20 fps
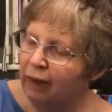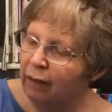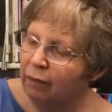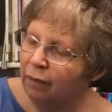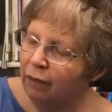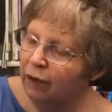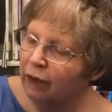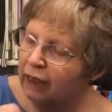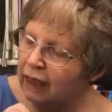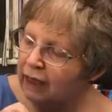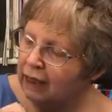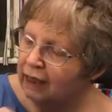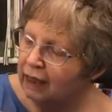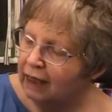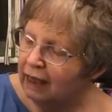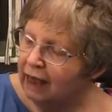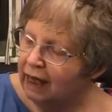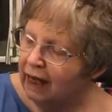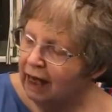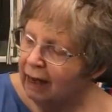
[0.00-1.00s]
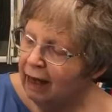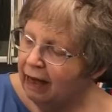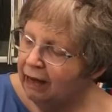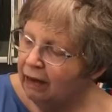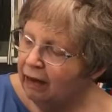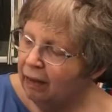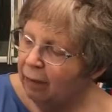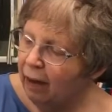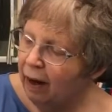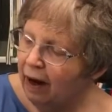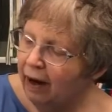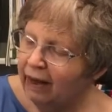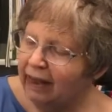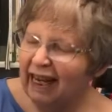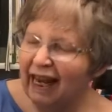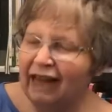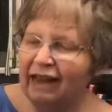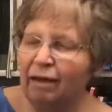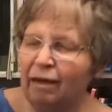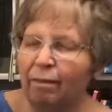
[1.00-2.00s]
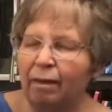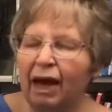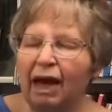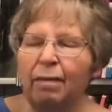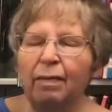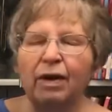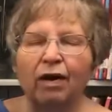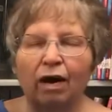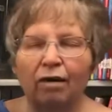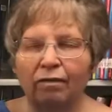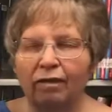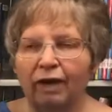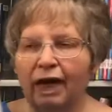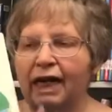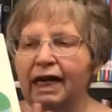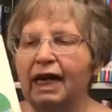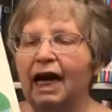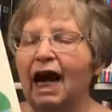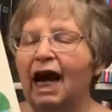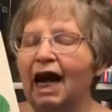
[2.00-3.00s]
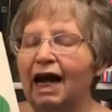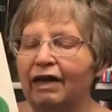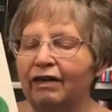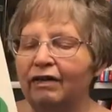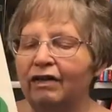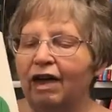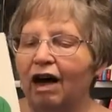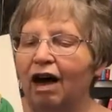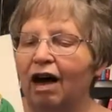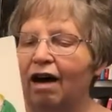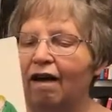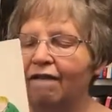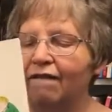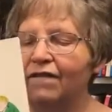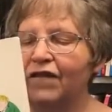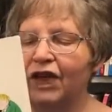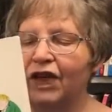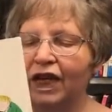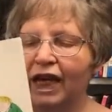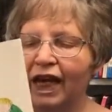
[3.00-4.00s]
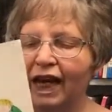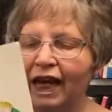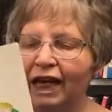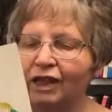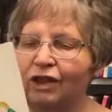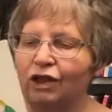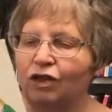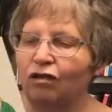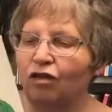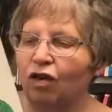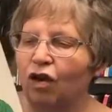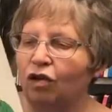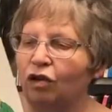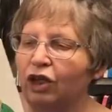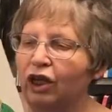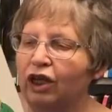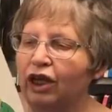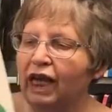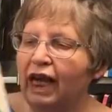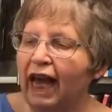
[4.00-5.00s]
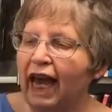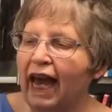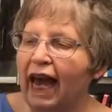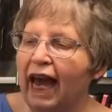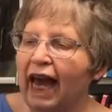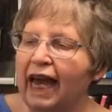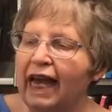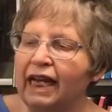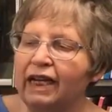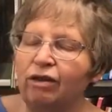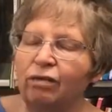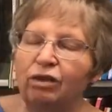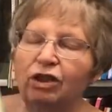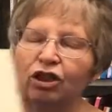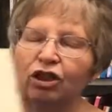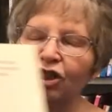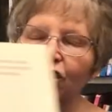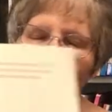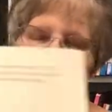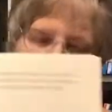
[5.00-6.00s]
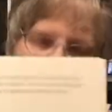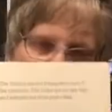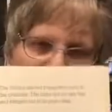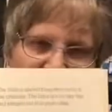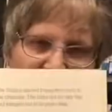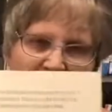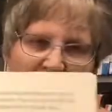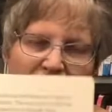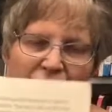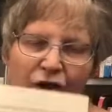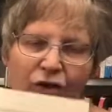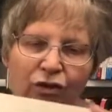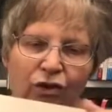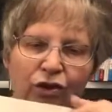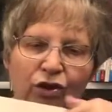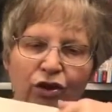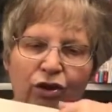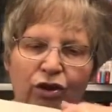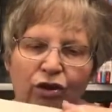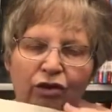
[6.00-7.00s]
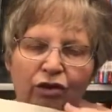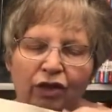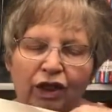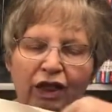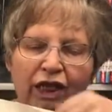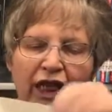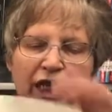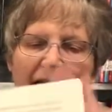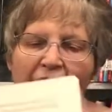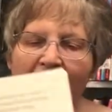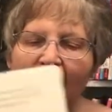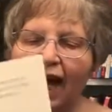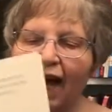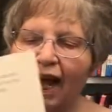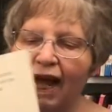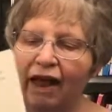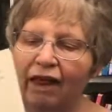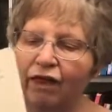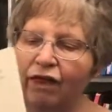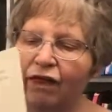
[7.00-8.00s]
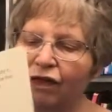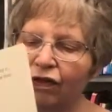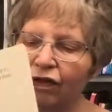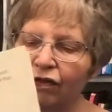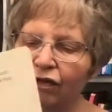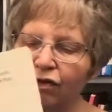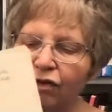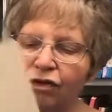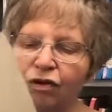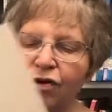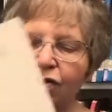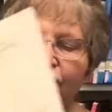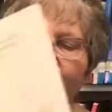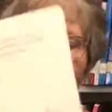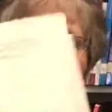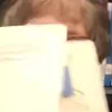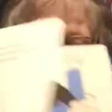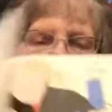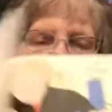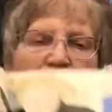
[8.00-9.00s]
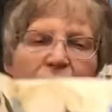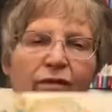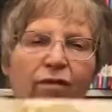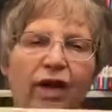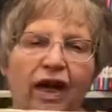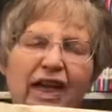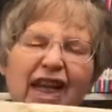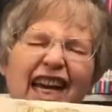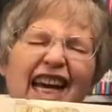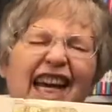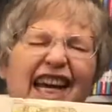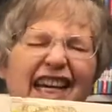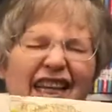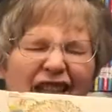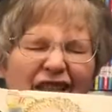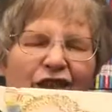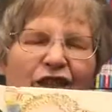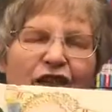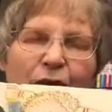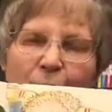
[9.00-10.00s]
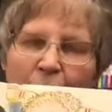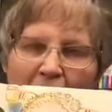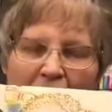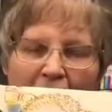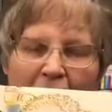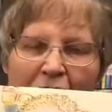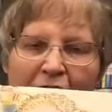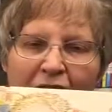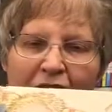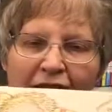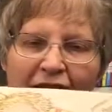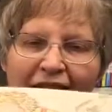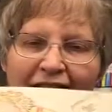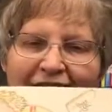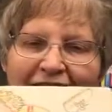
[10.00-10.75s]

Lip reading: bullied in the park, and the baby got right out of his stroller and chased those children and threw them right into the pond.